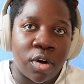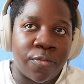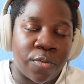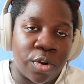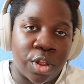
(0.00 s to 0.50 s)

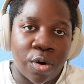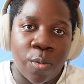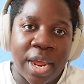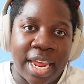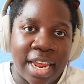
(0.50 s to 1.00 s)
further
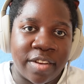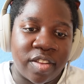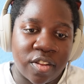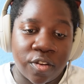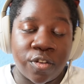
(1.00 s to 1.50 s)
away in
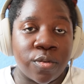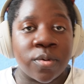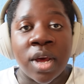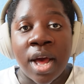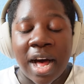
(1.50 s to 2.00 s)
season two.
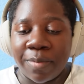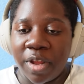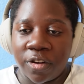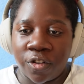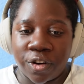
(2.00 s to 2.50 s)
I'm
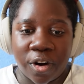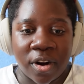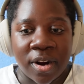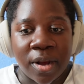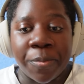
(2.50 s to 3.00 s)
not
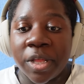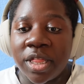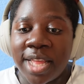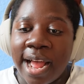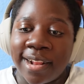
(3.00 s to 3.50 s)
sure,
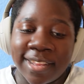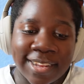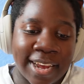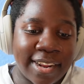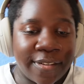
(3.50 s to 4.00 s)
but that's
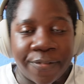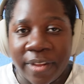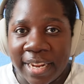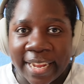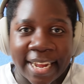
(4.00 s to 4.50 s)
kind of the
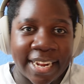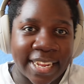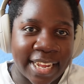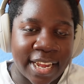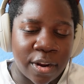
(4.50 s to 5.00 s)
feeling I
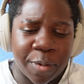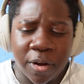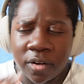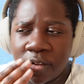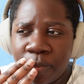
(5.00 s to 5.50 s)
get. Oh my
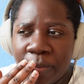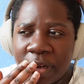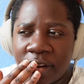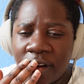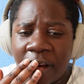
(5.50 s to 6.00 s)
God, I just bit my
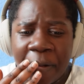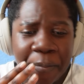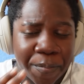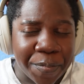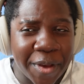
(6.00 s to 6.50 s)
tongue.
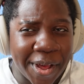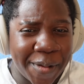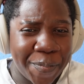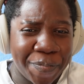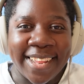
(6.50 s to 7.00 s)

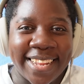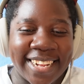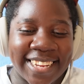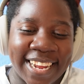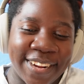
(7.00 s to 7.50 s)

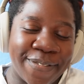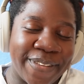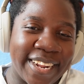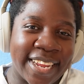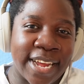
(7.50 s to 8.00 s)
That's kind of the
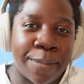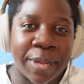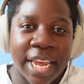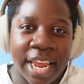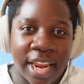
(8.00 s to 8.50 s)
feeling
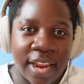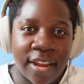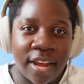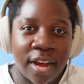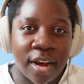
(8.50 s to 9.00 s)
I'm getting
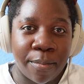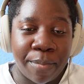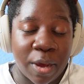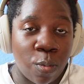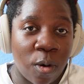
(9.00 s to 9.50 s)

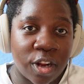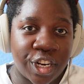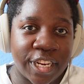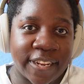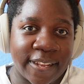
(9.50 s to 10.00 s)
by
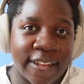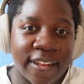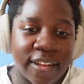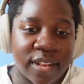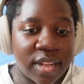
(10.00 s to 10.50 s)
watching
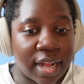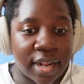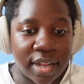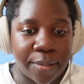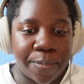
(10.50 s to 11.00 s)
the
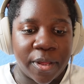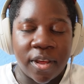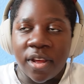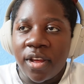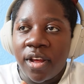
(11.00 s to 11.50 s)
clip.
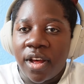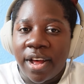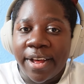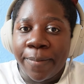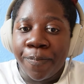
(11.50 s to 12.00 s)

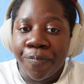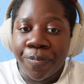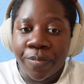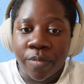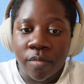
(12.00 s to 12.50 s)

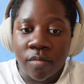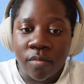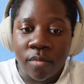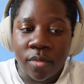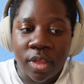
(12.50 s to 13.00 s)

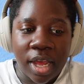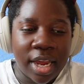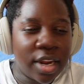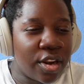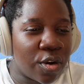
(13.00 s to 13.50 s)

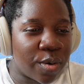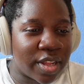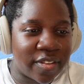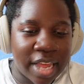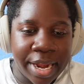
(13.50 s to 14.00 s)
I didn't
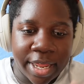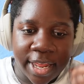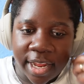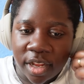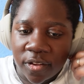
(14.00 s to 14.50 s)
notice
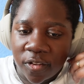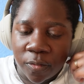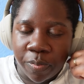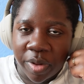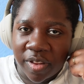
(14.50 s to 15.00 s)
anything
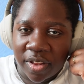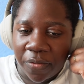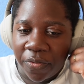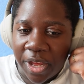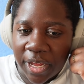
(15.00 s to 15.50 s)

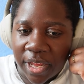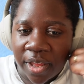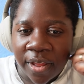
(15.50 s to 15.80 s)
specific.